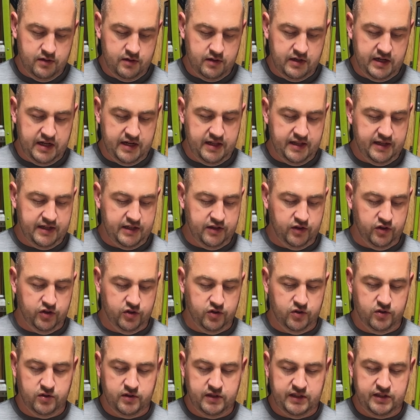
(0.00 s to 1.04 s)
kind of like a
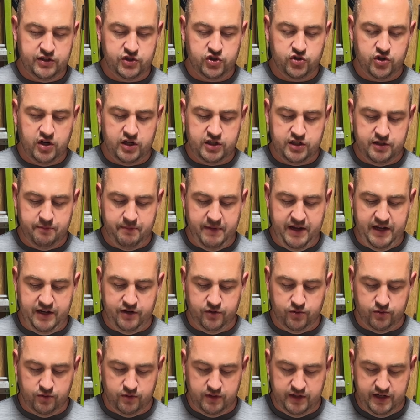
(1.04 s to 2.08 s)
little instruction
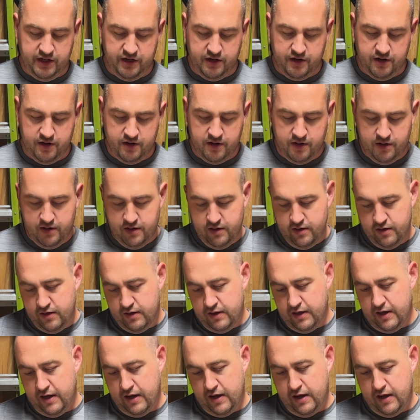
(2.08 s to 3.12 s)
manual here.
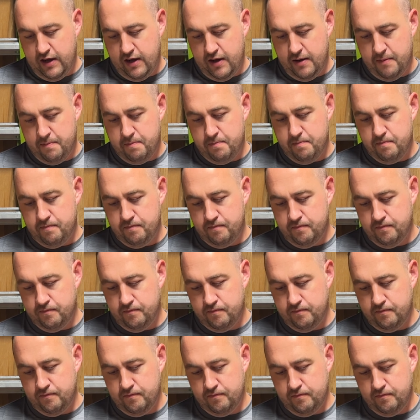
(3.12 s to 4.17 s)
Um,
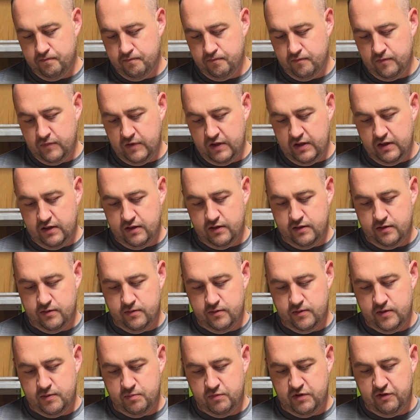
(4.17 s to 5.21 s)

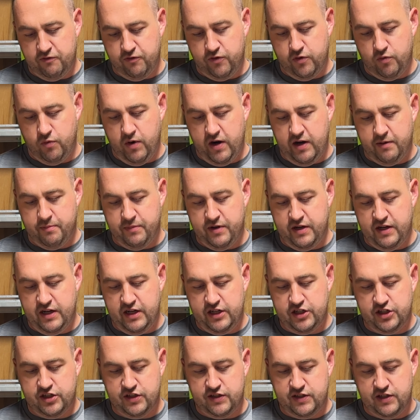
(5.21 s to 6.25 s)
some different
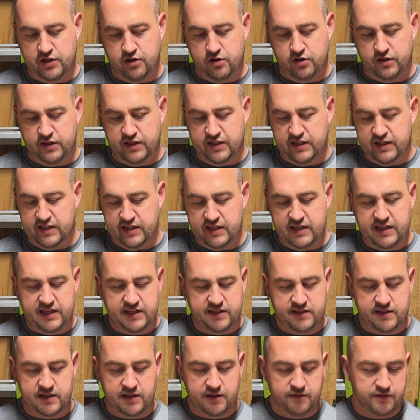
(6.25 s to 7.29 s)
recommendations here on the
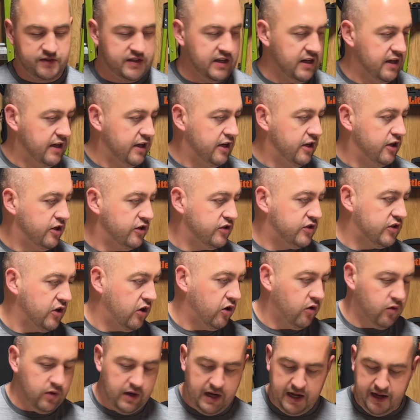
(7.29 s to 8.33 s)
adhesives.
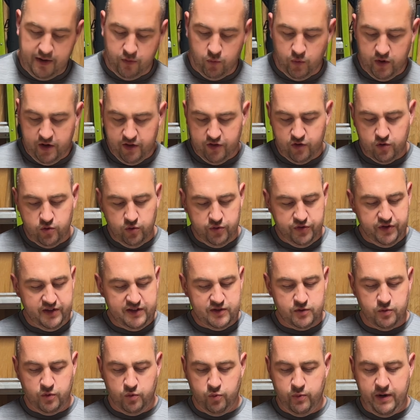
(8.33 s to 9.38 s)
So uh, one of the cool things with